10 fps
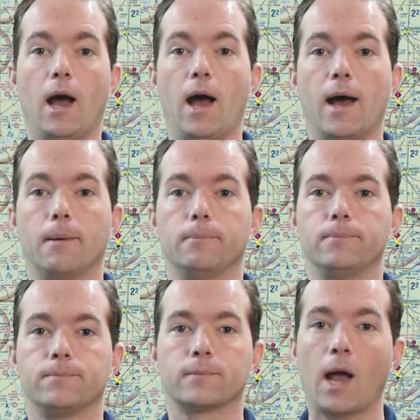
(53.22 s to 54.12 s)
Um,
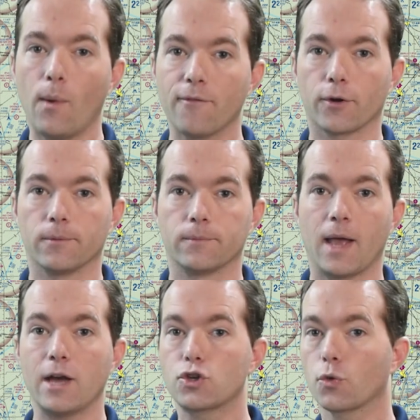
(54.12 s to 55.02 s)
however,
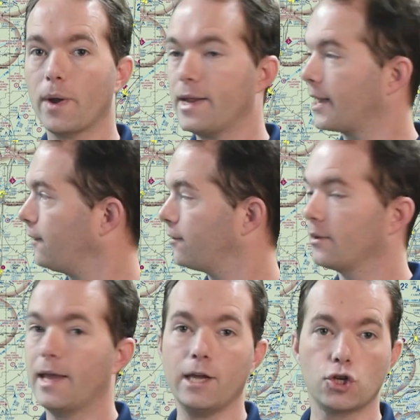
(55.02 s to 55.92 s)
as you're reading it,
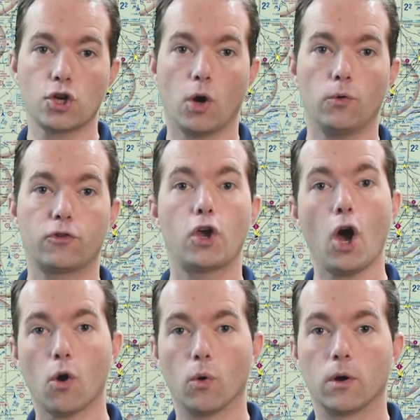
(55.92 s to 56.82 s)
it shows
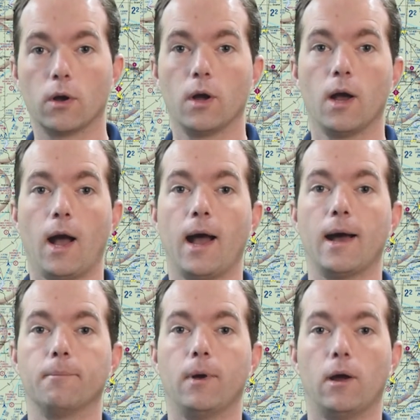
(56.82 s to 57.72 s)
go.
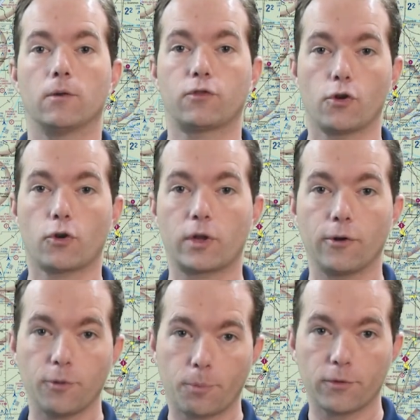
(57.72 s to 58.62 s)
Um, so you're
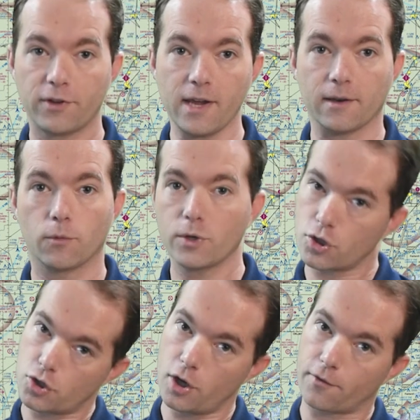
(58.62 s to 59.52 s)
cleared to proceed, which
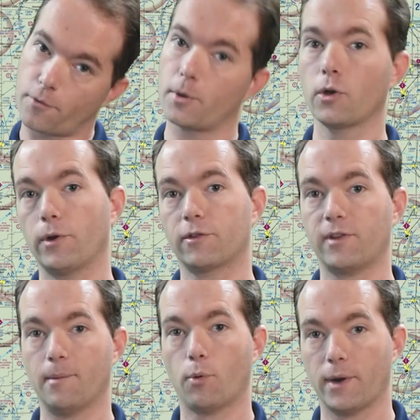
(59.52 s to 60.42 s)
is good from a learning
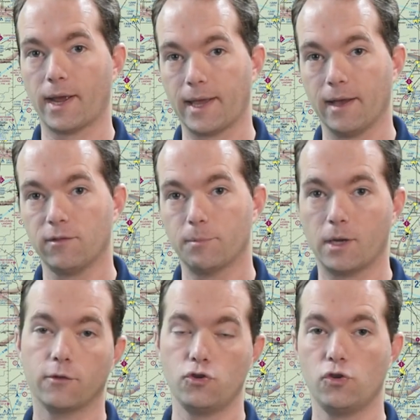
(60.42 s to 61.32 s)
standpoint, I guess,
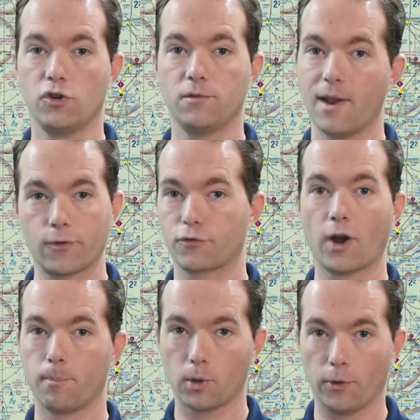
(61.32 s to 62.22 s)
because you should never
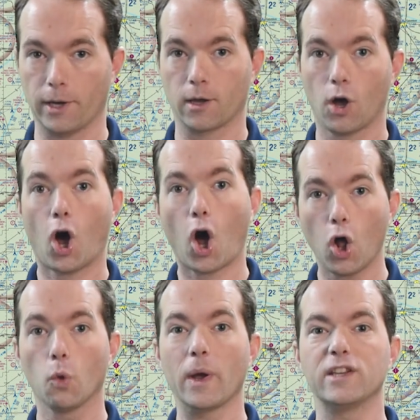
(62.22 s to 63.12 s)
stop learning.
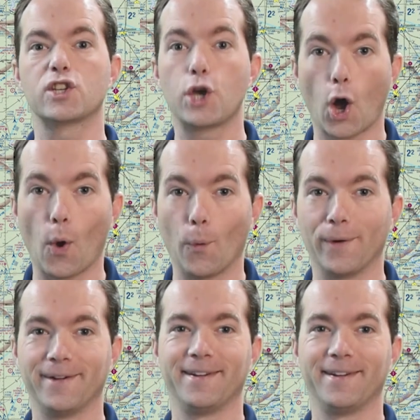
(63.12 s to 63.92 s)
Always go.